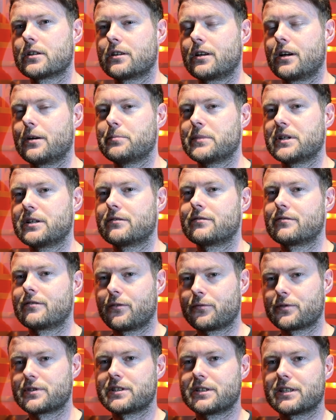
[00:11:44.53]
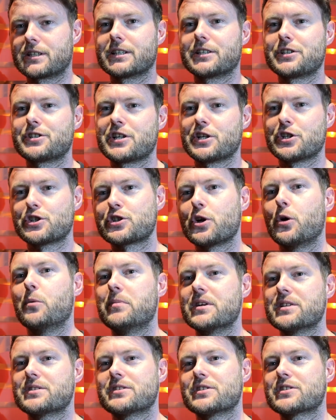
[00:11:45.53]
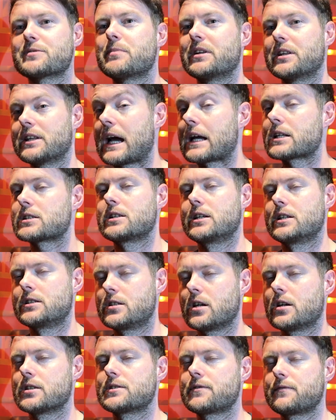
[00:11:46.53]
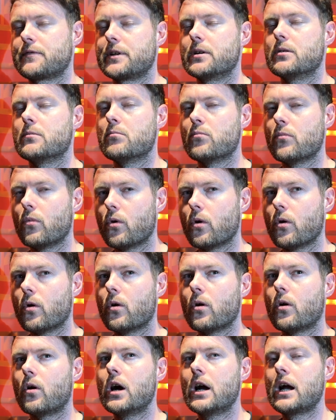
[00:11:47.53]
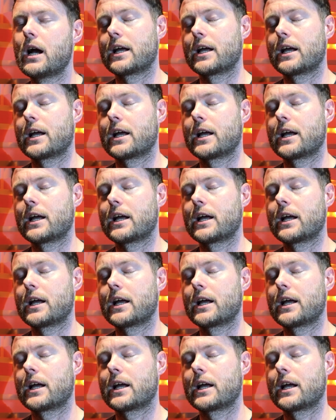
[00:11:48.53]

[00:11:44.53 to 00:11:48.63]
I mean, obviously the cliche show business, but it does feel more,